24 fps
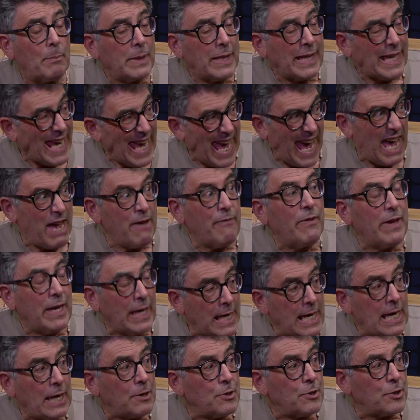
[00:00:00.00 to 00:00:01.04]
caving
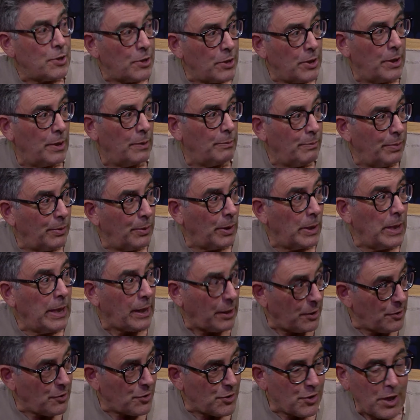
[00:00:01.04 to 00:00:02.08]
into the
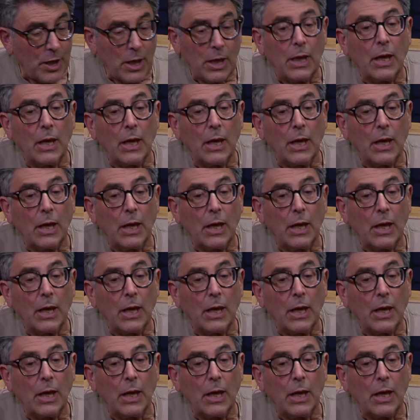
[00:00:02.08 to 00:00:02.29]
police